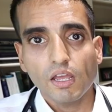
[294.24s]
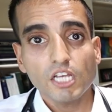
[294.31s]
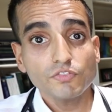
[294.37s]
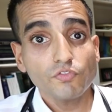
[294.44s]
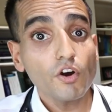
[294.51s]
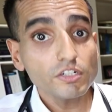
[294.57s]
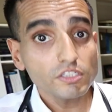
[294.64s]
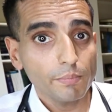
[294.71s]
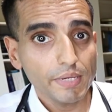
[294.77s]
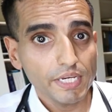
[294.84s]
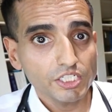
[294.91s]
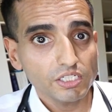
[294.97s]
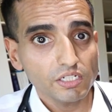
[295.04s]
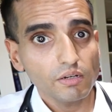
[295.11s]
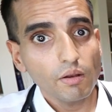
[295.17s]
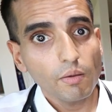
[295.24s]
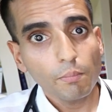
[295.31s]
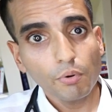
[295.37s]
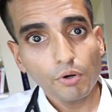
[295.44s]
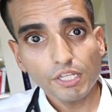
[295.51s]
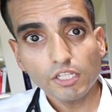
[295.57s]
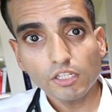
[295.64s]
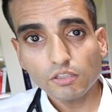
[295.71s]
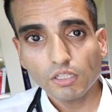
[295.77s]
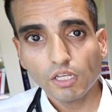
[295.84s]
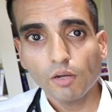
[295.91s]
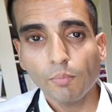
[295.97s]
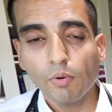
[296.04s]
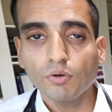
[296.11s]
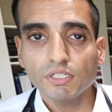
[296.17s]
As far as the patient, Putting the
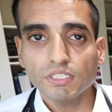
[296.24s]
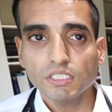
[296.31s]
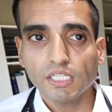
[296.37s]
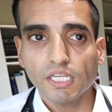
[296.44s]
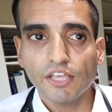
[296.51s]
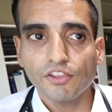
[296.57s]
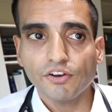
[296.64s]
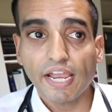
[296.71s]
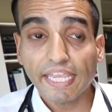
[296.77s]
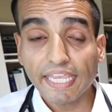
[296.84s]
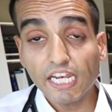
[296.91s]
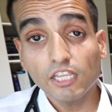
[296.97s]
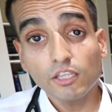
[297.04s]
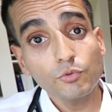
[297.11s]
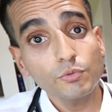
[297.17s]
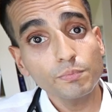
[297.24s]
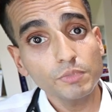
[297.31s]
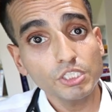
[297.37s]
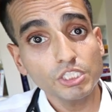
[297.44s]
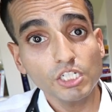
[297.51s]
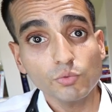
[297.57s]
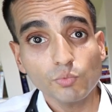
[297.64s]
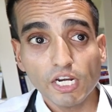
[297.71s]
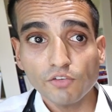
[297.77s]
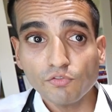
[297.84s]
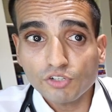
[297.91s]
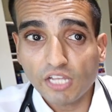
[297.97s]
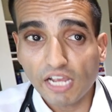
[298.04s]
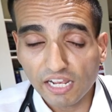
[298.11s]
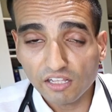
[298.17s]
components together and getting the machine ready
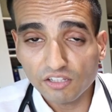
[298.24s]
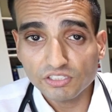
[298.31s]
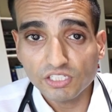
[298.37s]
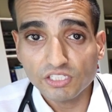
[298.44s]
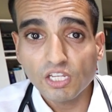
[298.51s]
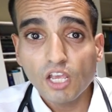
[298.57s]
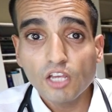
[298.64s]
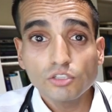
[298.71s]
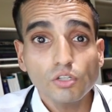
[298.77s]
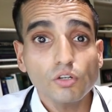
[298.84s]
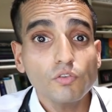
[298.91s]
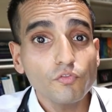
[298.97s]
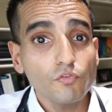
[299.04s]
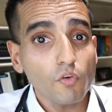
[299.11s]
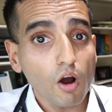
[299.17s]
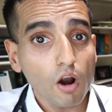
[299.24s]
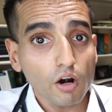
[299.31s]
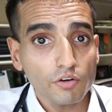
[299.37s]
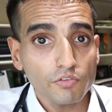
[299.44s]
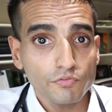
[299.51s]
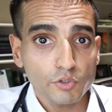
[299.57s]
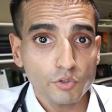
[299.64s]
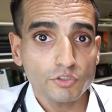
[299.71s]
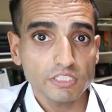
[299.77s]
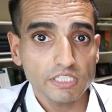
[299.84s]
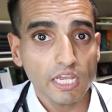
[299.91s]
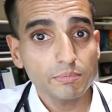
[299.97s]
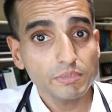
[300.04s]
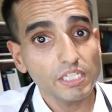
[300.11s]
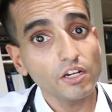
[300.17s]
for dialysis took far fewer
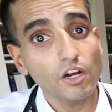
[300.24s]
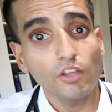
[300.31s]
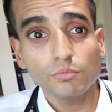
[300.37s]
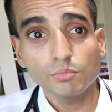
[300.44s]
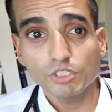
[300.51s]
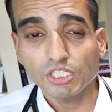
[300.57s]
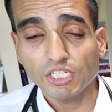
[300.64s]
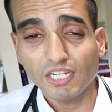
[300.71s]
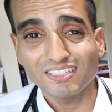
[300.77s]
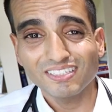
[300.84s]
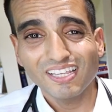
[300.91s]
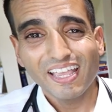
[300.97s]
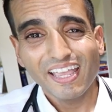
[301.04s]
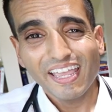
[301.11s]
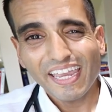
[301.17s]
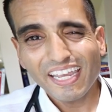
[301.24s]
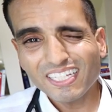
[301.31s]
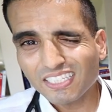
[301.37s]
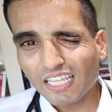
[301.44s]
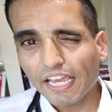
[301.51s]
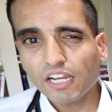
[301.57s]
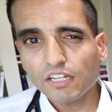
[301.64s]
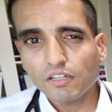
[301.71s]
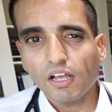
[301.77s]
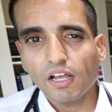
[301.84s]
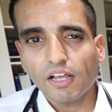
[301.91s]
steps than other machines. It's like